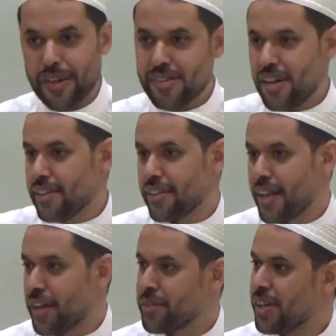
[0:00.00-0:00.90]
Ghazali
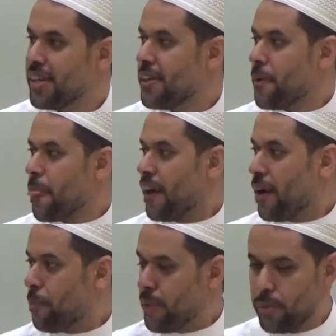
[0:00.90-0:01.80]
now.
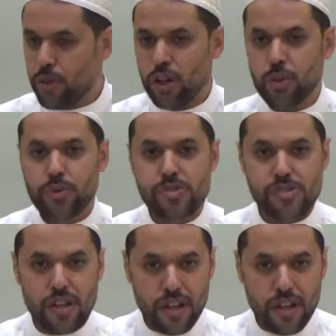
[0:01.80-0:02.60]
People always